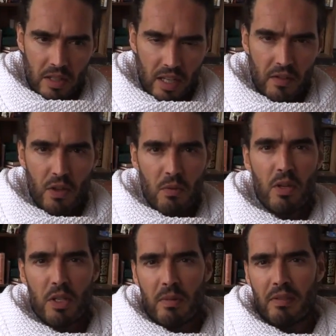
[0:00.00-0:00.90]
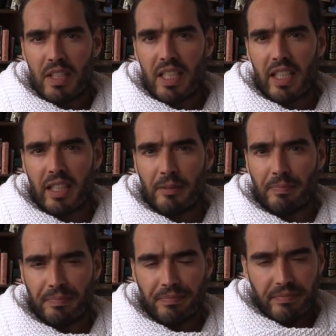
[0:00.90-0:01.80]
If you watch my
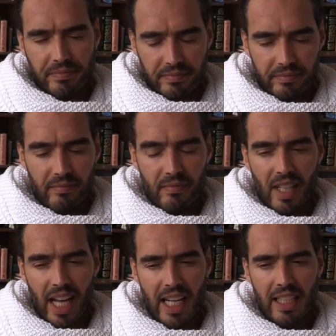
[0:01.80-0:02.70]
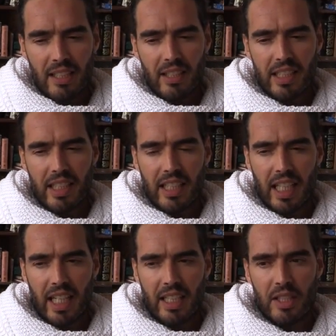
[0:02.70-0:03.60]
video analysing
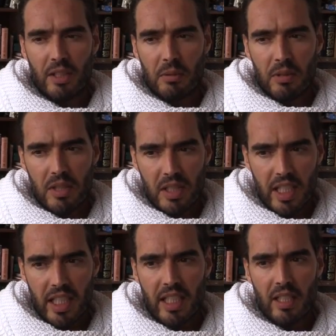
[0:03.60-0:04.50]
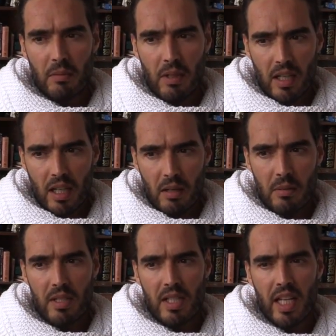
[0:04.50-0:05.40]
that, you will see that what I
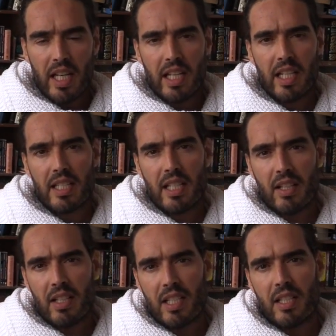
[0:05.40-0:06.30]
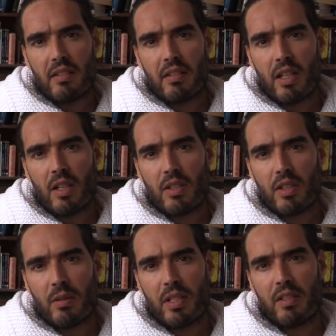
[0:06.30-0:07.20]
was saying is that ISIS are a
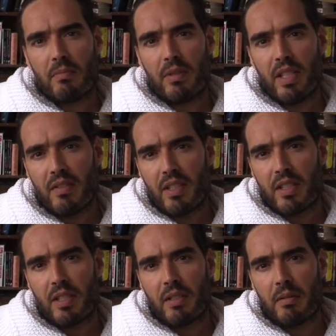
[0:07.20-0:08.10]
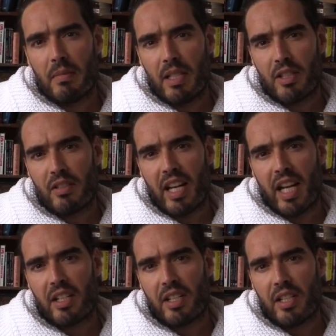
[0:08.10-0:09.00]
consequence of previous military
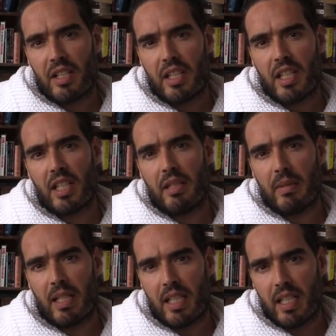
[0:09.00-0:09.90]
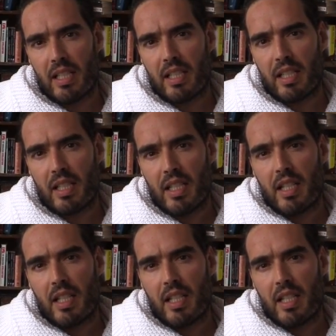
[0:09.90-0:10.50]
action in the Middle East,